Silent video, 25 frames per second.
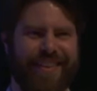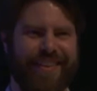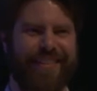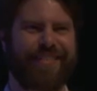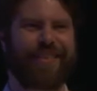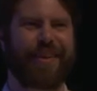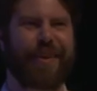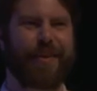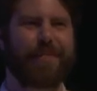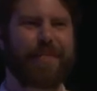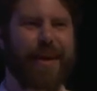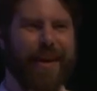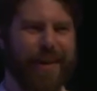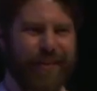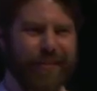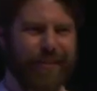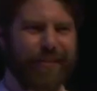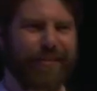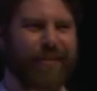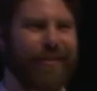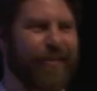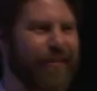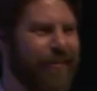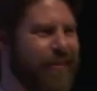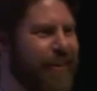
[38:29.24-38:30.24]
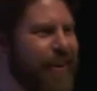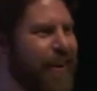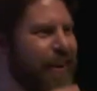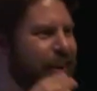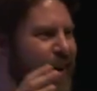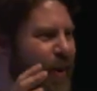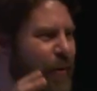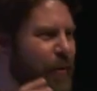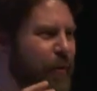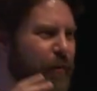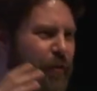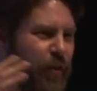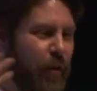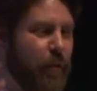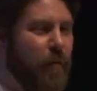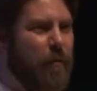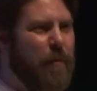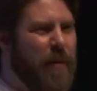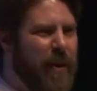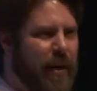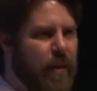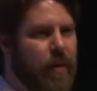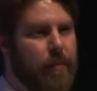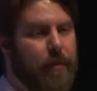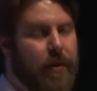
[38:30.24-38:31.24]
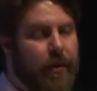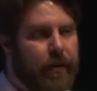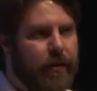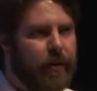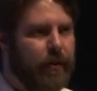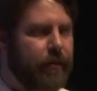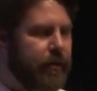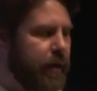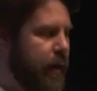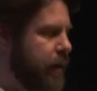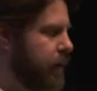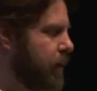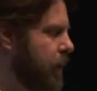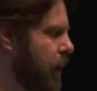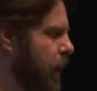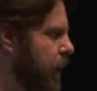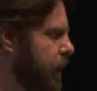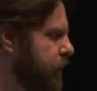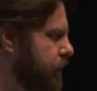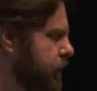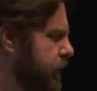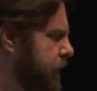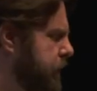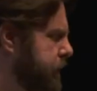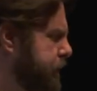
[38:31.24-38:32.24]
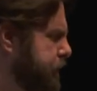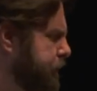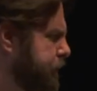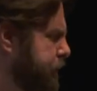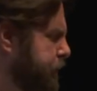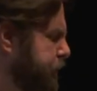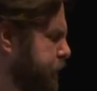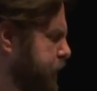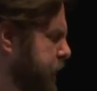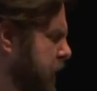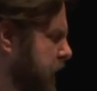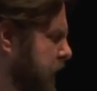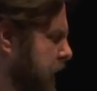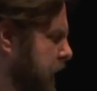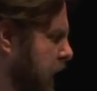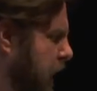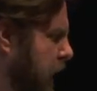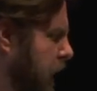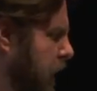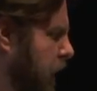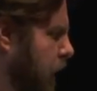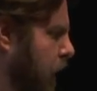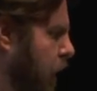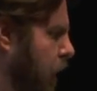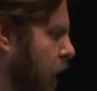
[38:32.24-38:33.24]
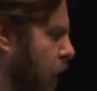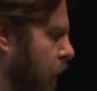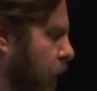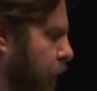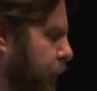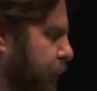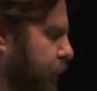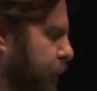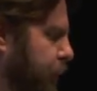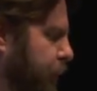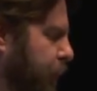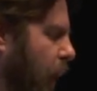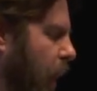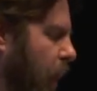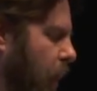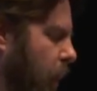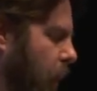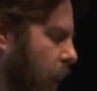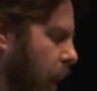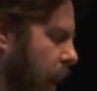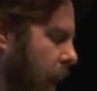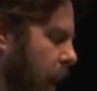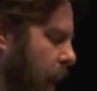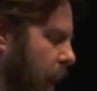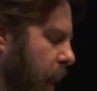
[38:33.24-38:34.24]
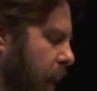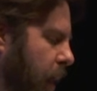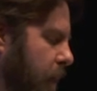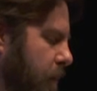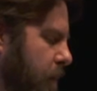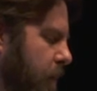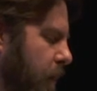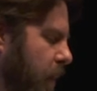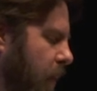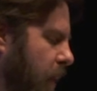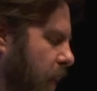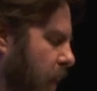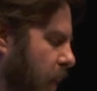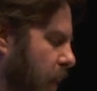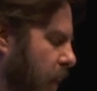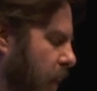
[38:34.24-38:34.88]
the solar panels that are on top of many of the buildings here in Karlsruhe. So um,